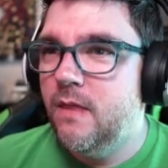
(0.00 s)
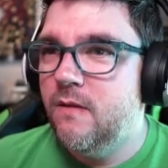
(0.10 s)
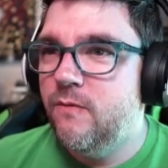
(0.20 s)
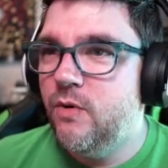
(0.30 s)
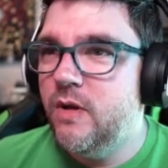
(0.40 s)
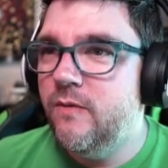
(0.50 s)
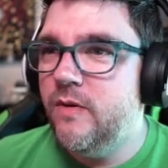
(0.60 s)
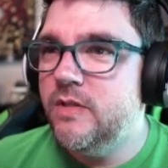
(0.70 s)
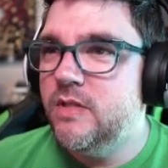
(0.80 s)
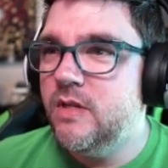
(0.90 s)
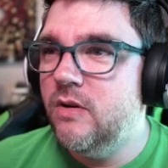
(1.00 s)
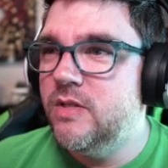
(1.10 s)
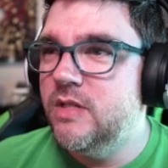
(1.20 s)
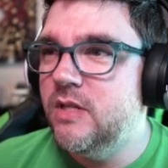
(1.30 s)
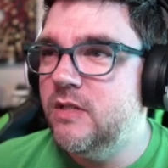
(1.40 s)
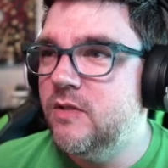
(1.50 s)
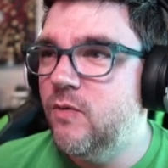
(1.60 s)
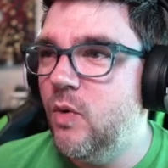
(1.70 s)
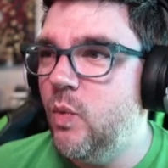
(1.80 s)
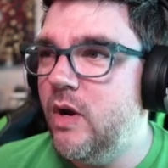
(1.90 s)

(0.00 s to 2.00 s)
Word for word: Forgive us our sins, for we